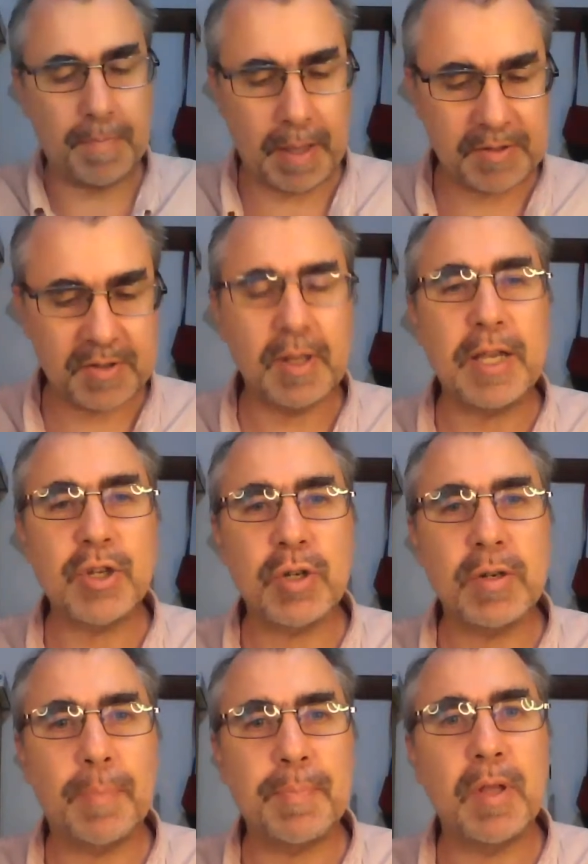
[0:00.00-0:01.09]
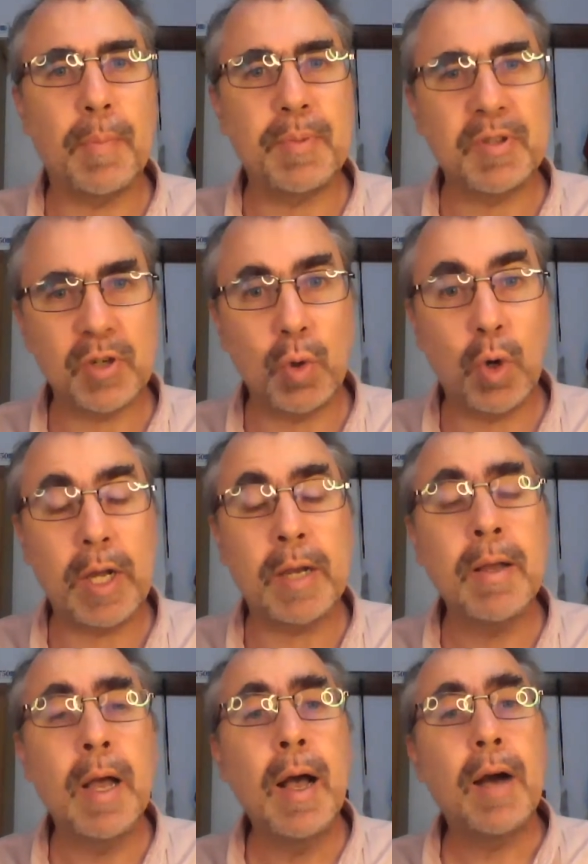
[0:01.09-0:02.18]
installation up in
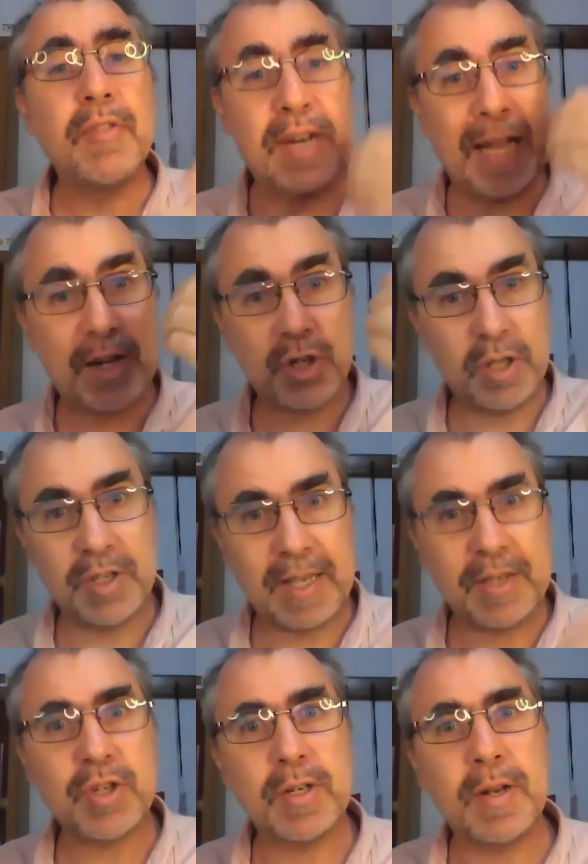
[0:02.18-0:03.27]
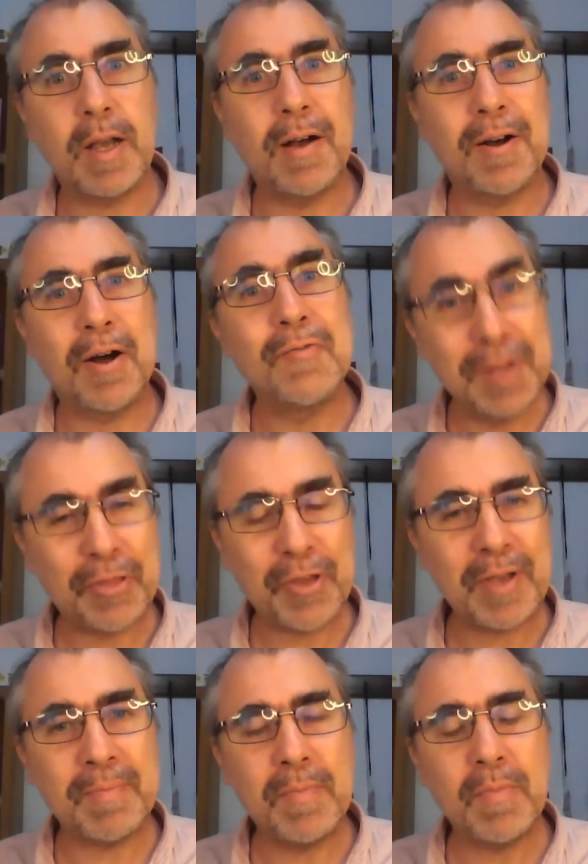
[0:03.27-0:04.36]
Sonora, the nationalization of
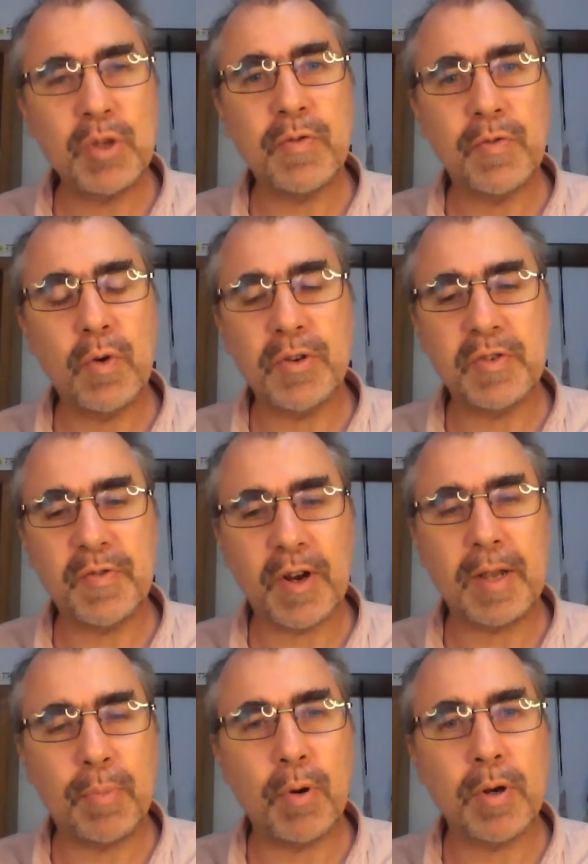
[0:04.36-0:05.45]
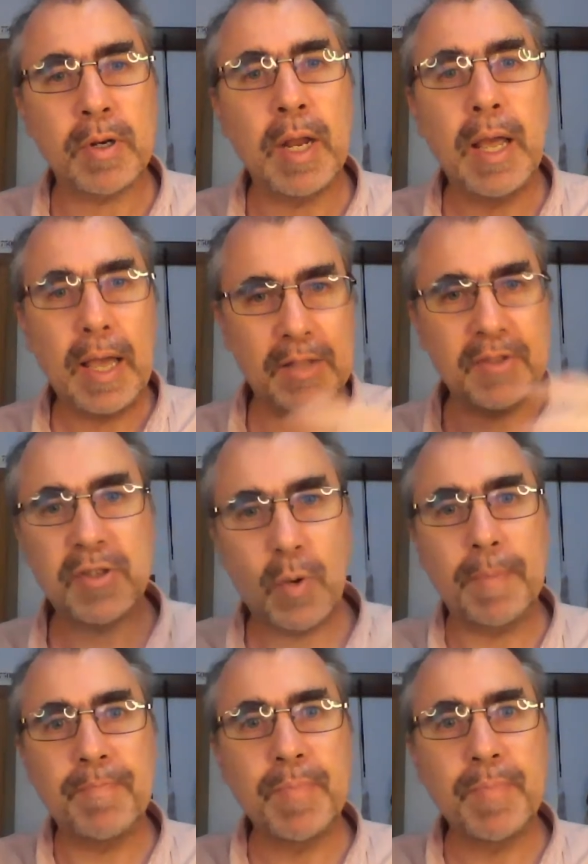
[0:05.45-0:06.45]
lithium, which of course is very important, and so on.